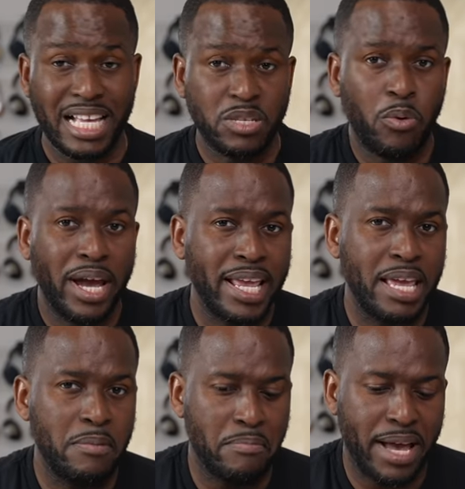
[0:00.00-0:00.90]
That's quite
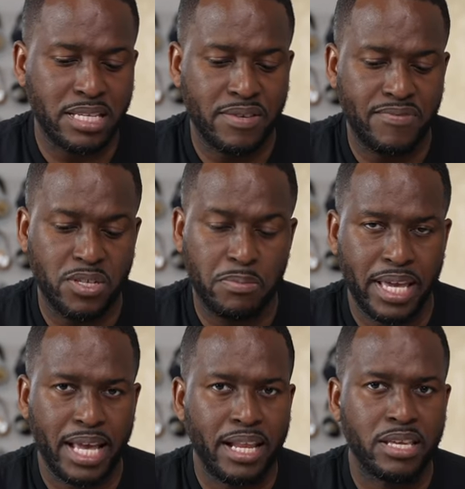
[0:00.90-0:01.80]
a massive
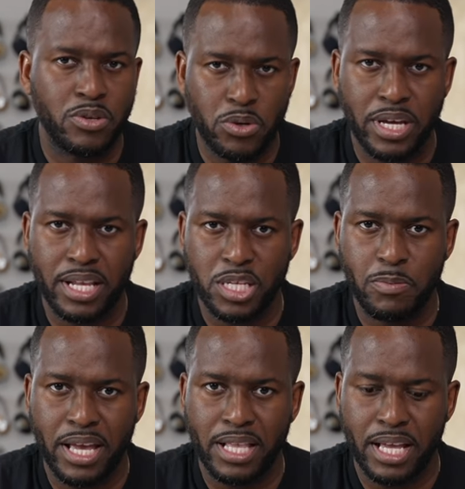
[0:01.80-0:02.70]
display and you can
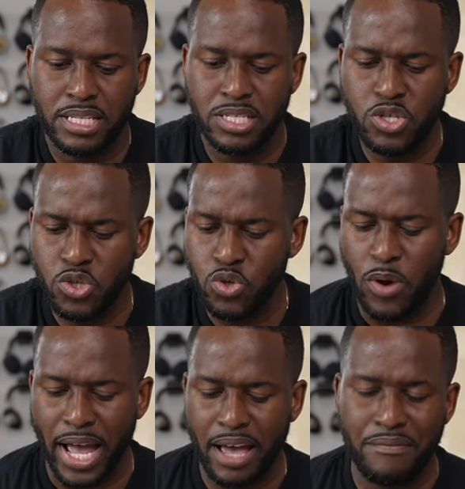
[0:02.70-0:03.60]
expect that since you
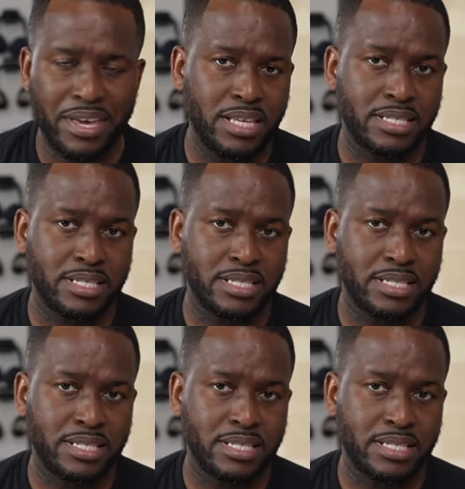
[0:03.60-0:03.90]
have a